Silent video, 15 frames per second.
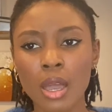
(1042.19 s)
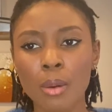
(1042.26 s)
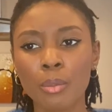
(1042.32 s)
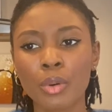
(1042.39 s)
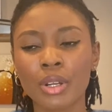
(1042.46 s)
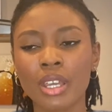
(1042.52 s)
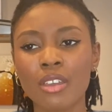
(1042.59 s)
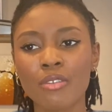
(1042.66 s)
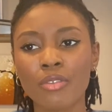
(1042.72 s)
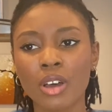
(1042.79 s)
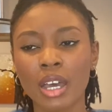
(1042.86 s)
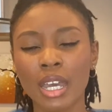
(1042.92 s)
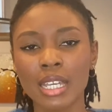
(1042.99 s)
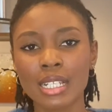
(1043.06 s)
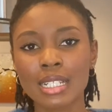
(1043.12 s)
But if
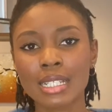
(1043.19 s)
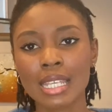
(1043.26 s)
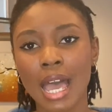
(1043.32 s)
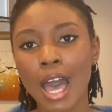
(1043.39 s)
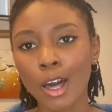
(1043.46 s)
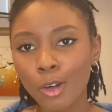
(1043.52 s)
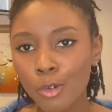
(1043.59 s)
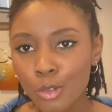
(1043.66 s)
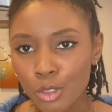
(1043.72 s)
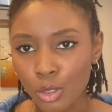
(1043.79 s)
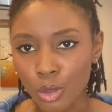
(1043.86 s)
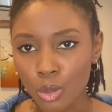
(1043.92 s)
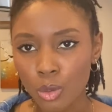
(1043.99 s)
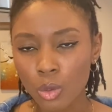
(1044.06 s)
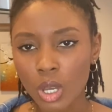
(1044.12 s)
I tell
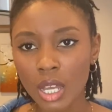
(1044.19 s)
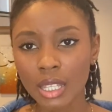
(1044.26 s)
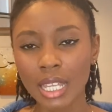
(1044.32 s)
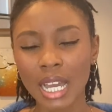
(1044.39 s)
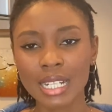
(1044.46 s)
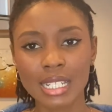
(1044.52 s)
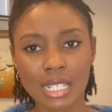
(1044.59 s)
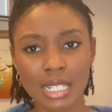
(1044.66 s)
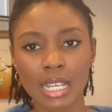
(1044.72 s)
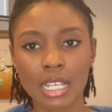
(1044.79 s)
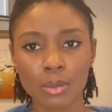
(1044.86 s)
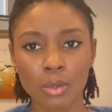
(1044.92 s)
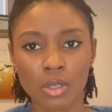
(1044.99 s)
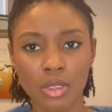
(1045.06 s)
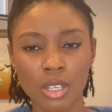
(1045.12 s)
you that I dislike
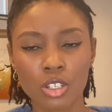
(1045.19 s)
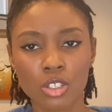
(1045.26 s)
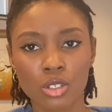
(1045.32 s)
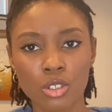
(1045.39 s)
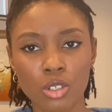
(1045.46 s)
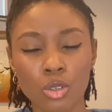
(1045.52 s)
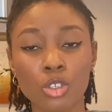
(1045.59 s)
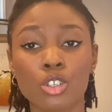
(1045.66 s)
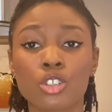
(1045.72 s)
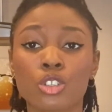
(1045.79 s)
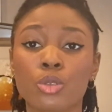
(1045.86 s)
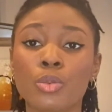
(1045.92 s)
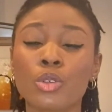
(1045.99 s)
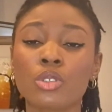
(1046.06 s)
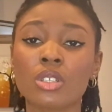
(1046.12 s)
some of the things you do, you're
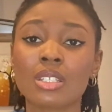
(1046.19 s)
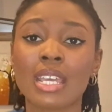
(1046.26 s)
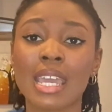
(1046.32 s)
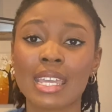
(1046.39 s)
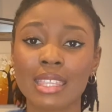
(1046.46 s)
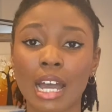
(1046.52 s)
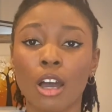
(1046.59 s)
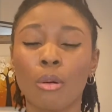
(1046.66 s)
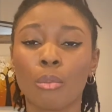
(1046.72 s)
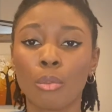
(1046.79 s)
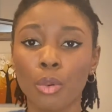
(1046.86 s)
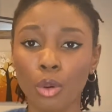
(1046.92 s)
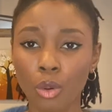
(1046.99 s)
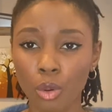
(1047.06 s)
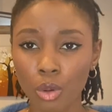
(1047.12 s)
supposed to take that on
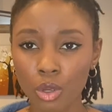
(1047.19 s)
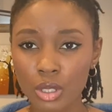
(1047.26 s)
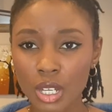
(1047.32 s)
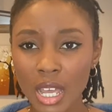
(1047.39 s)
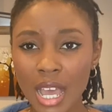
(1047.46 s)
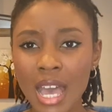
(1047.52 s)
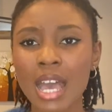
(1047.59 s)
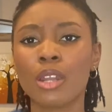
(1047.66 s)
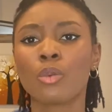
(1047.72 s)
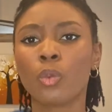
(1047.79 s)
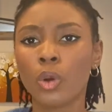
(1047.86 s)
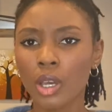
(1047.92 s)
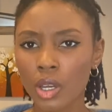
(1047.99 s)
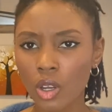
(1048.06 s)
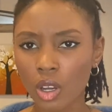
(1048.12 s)
board and
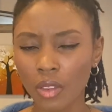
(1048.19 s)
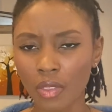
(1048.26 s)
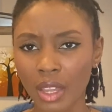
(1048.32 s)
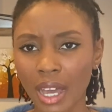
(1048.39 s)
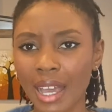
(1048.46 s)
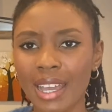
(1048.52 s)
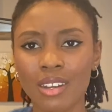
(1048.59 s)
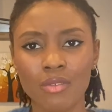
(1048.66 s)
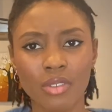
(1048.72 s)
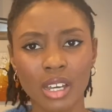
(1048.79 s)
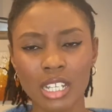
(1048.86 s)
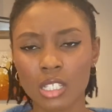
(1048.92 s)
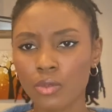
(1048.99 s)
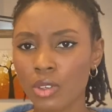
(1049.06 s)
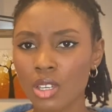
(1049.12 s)
work on that, and
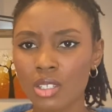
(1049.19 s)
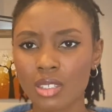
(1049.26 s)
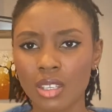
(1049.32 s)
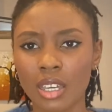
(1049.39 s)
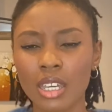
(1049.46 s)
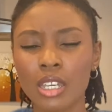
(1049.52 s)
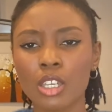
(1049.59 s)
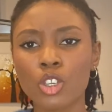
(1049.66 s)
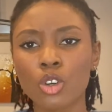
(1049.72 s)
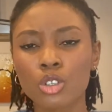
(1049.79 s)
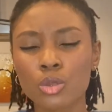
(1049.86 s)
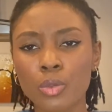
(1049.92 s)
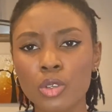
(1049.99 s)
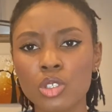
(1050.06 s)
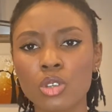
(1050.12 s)
vice versa. You're
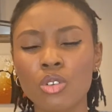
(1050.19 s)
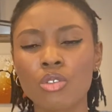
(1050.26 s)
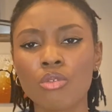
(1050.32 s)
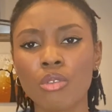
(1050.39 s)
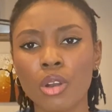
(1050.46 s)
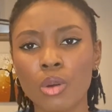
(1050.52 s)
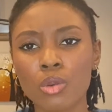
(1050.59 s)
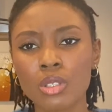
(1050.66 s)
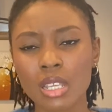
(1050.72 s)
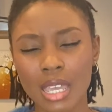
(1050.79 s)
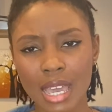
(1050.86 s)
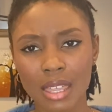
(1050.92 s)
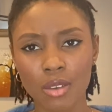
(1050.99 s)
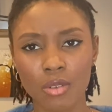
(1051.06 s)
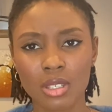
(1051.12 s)
supposed to grow
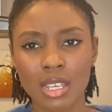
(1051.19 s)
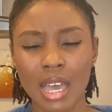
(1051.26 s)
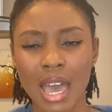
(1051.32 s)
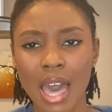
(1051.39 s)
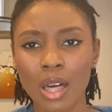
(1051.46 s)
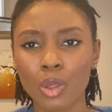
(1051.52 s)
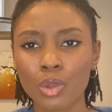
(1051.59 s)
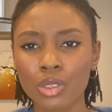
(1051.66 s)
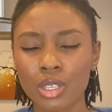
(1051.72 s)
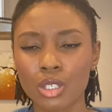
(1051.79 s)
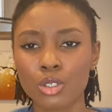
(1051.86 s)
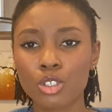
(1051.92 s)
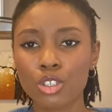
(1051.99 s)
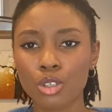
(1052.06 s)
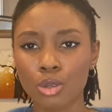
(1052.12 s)
together as a healthy
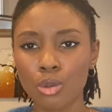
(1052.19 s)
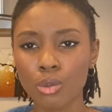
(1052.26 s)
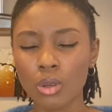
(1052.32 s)
two.